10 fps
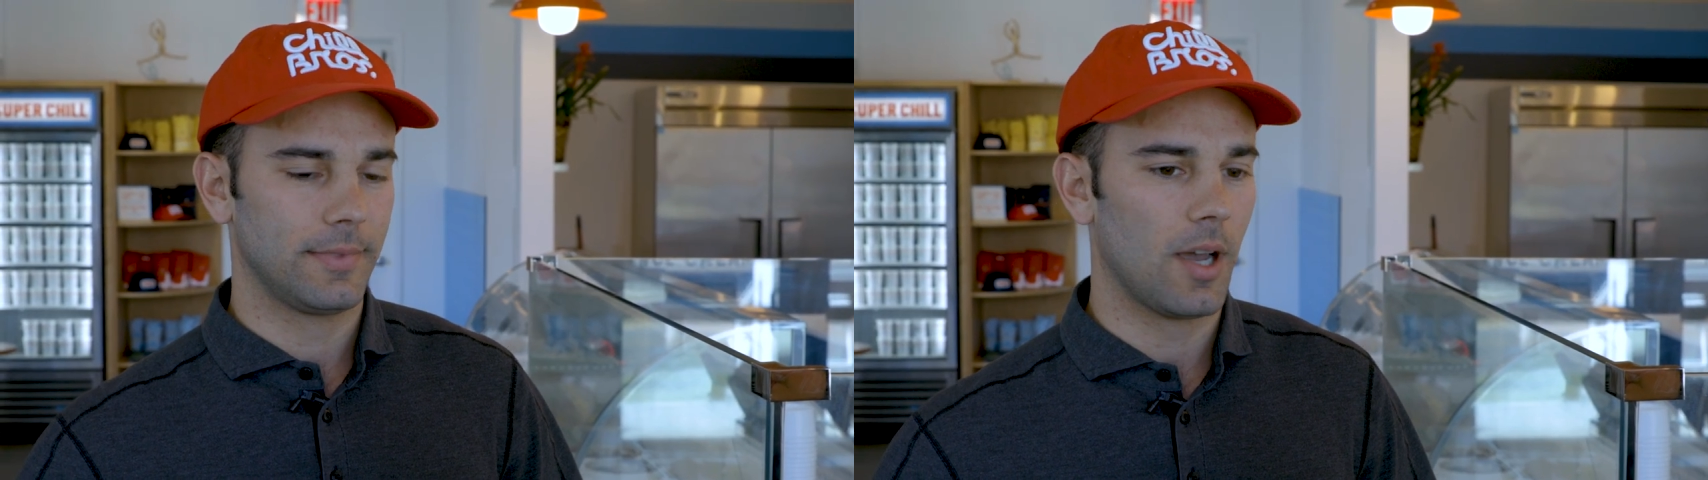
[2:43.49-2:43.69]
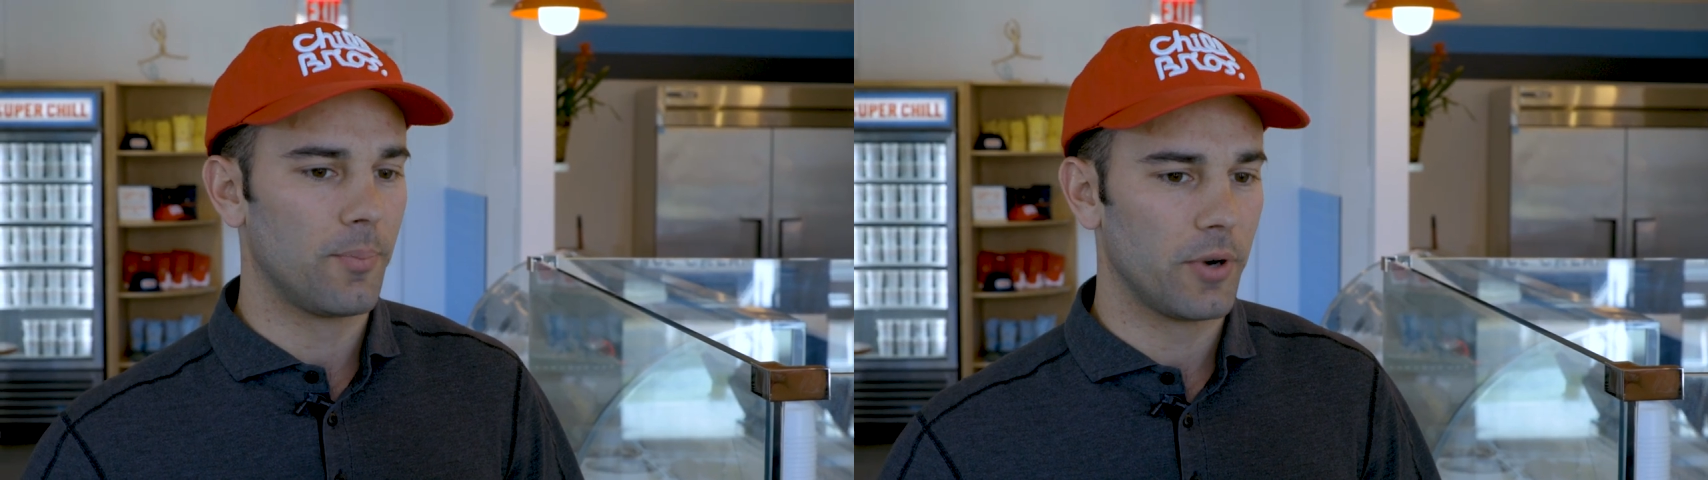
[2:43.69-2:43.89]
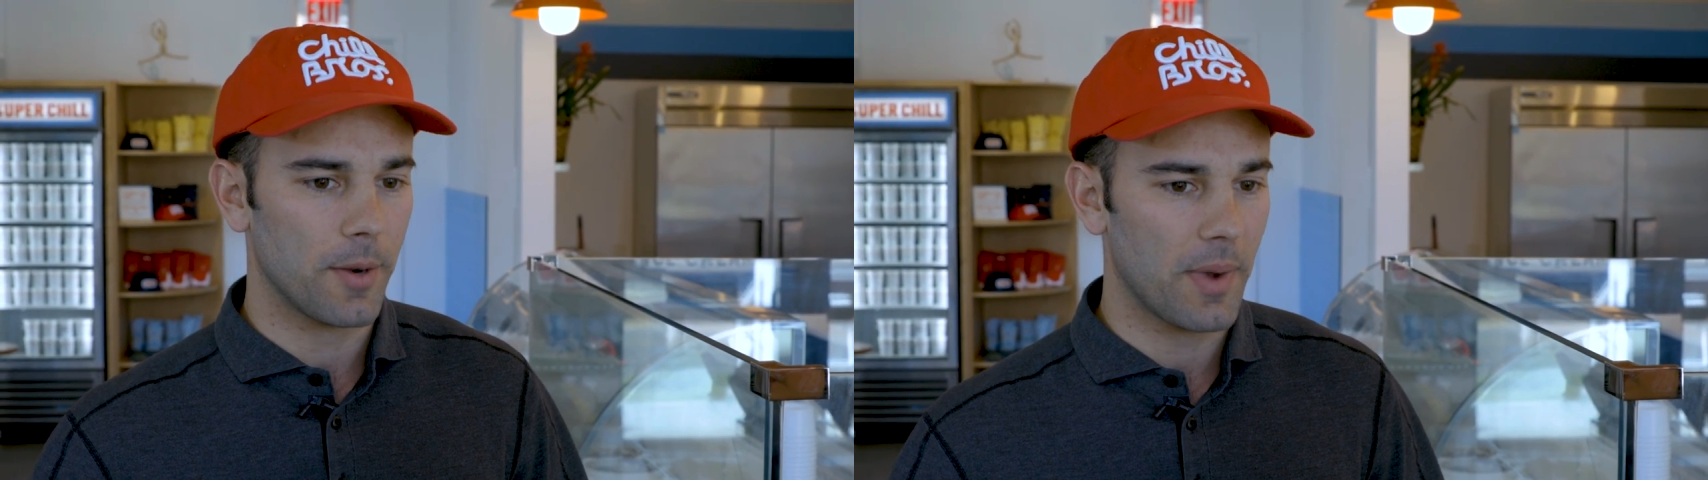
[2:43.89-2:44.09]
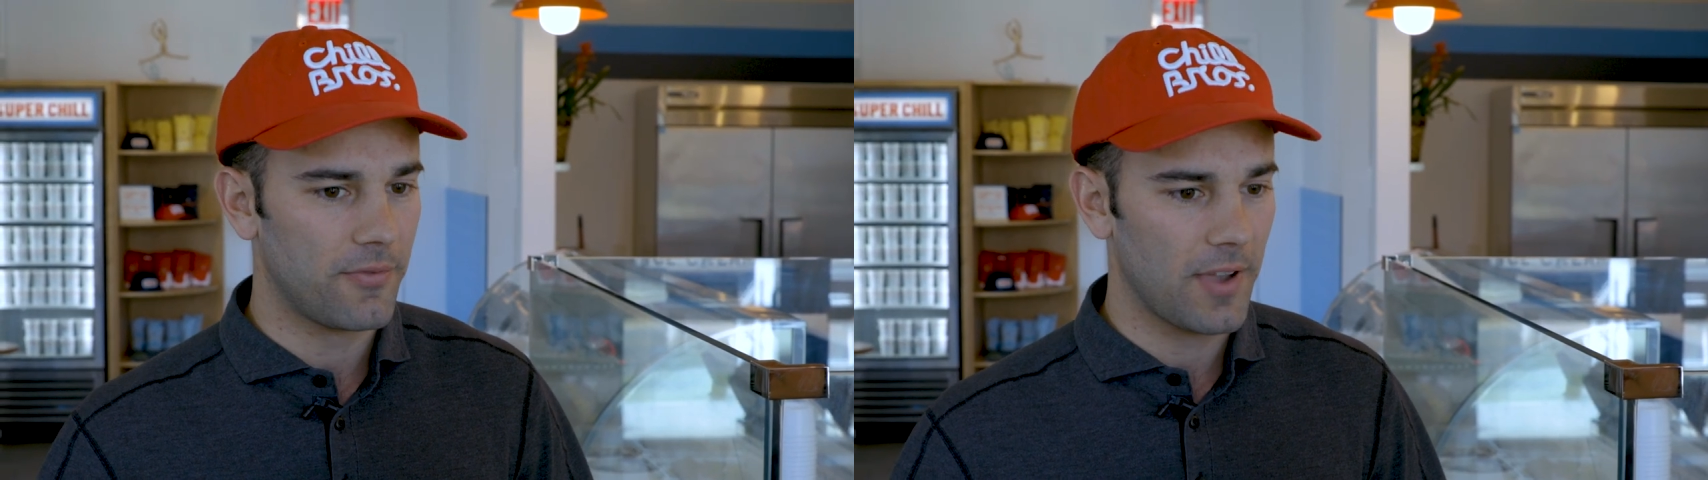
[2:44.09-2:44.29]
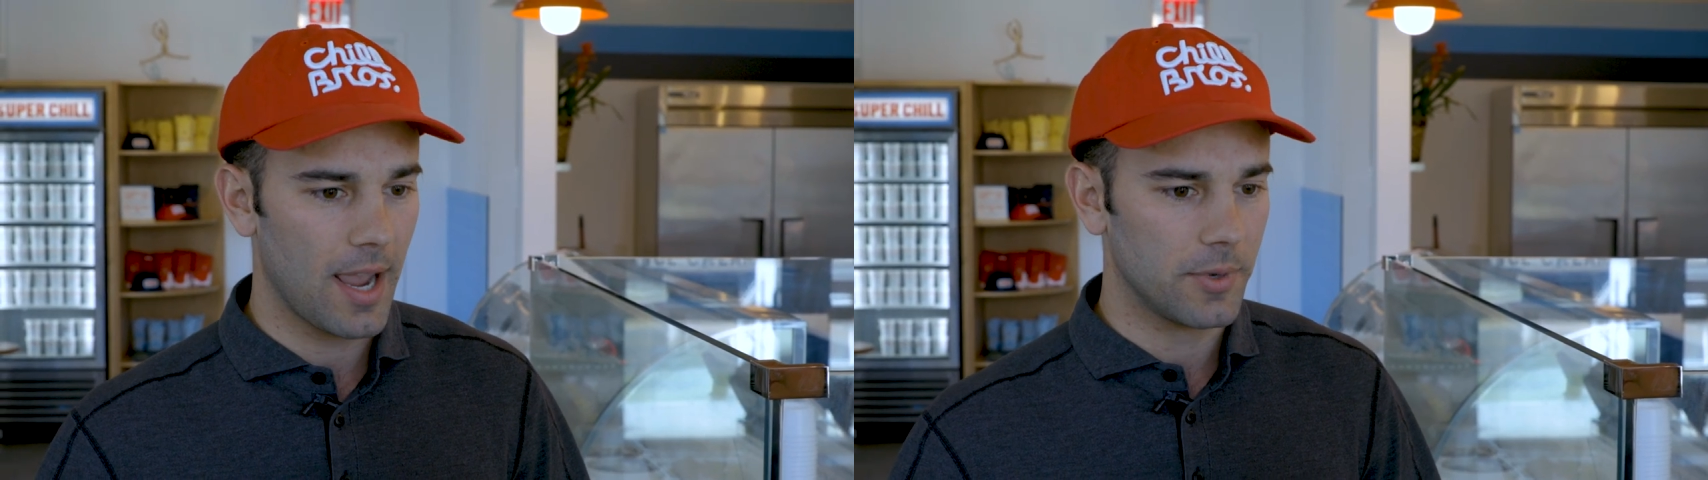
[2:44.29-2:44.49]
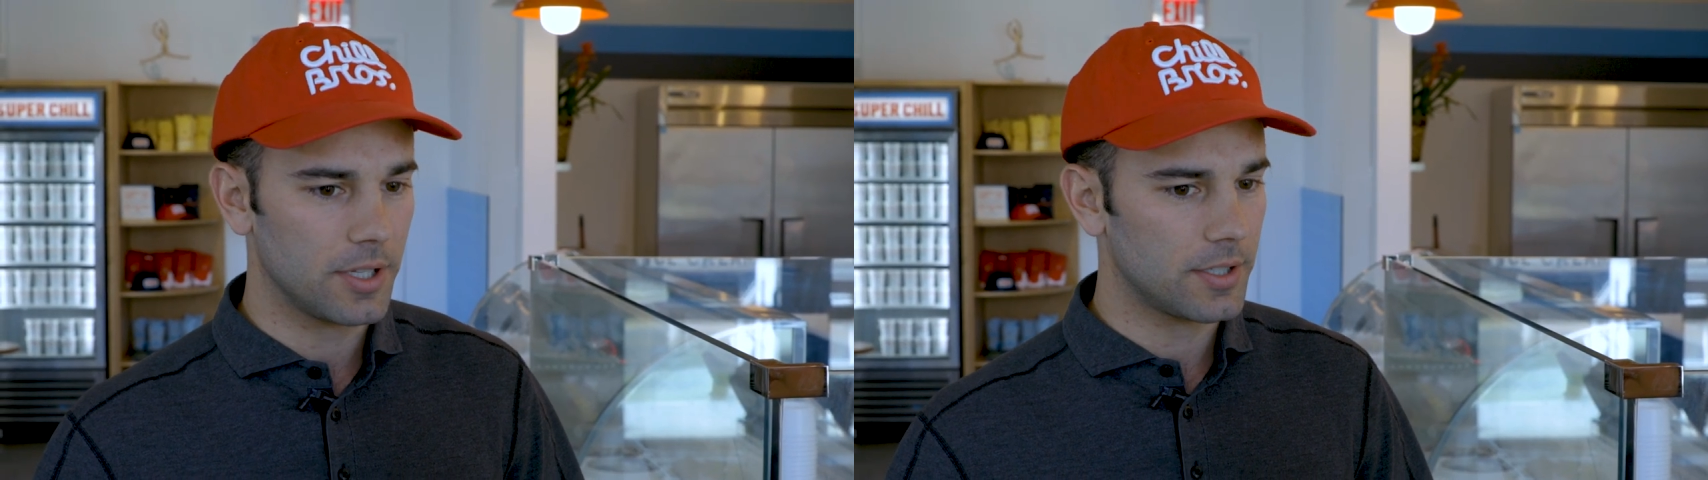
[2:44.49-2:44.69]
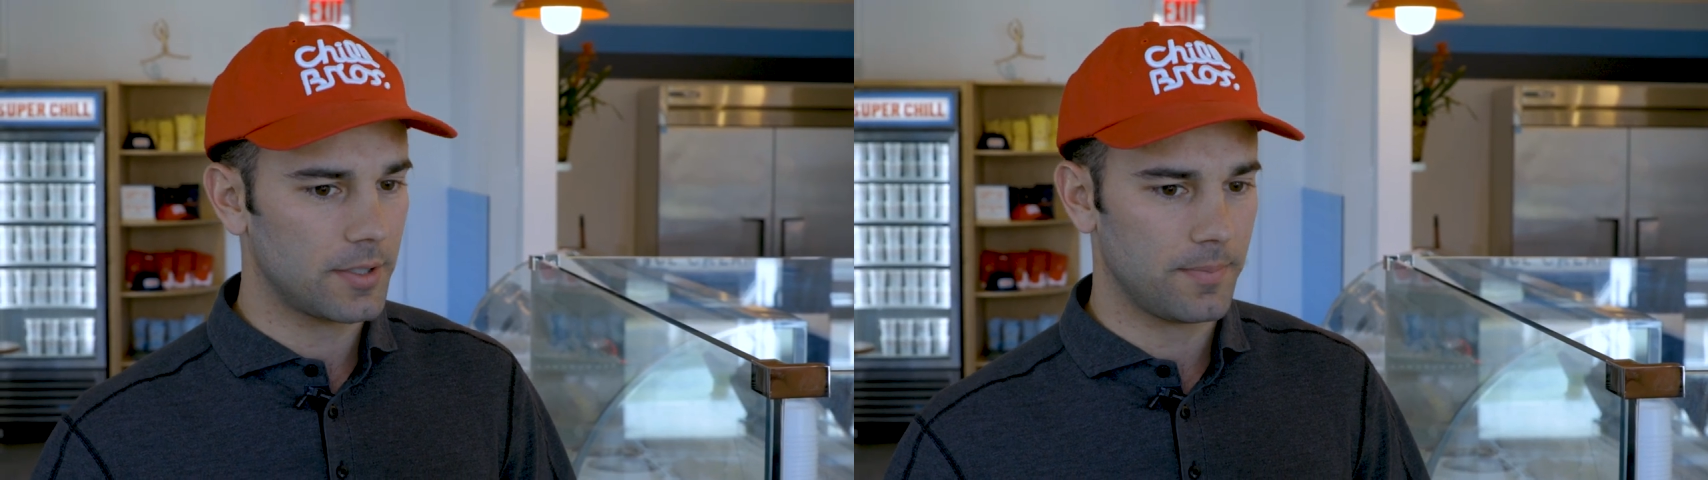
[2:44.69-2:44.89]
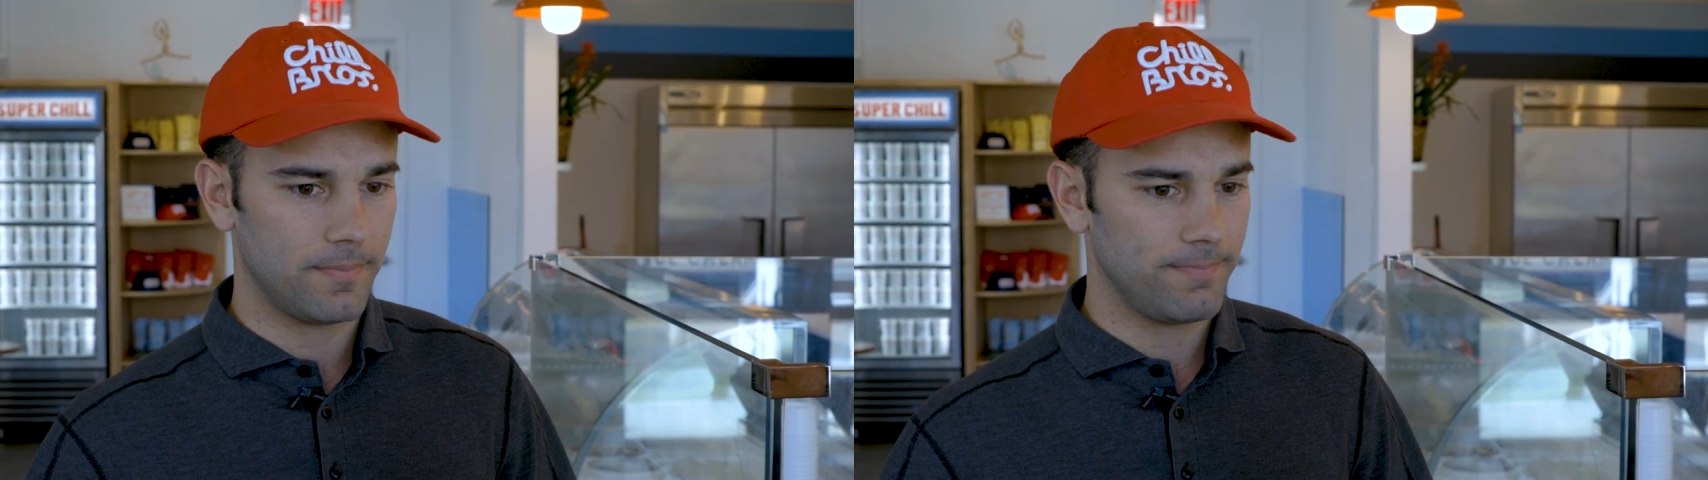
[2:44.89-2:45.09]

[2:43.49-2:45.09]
upbringing of my family, just